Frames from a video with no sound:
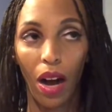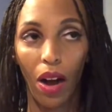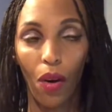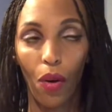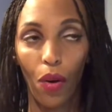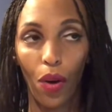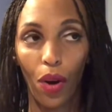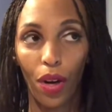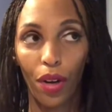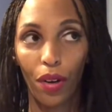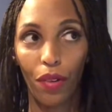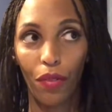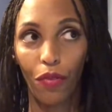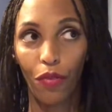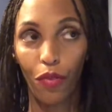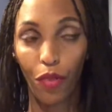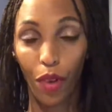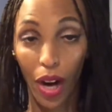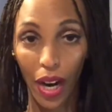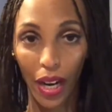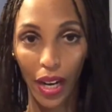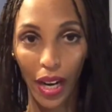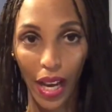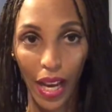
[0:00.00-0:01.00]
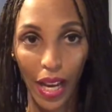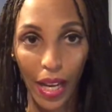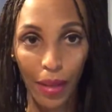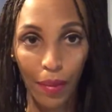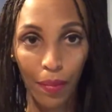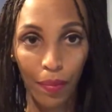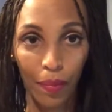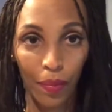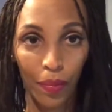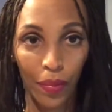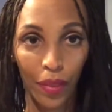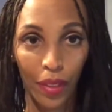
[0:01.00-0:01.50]
on Friday.
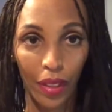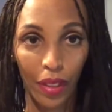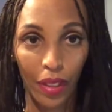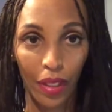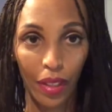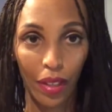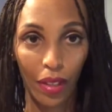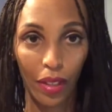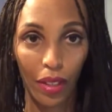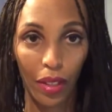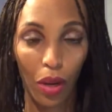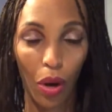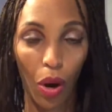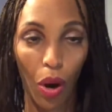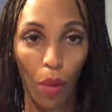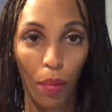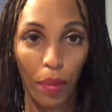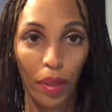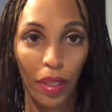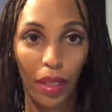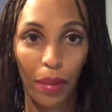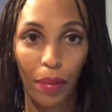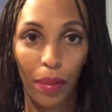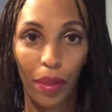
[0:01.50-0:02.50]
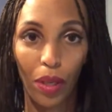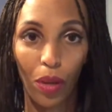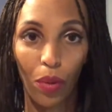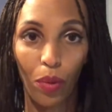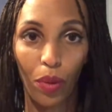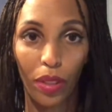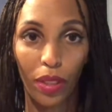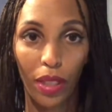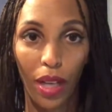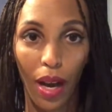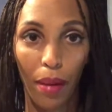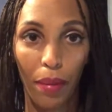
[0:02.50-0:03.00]
They're gonna call me and let me know
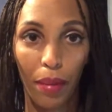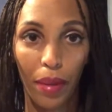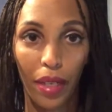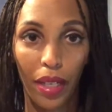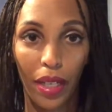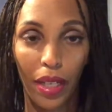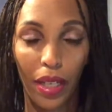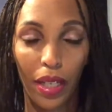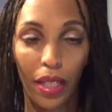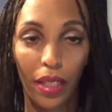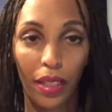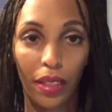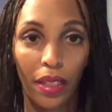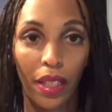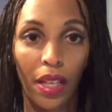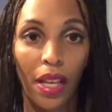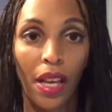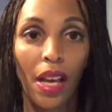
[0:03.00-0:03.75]
what time it is.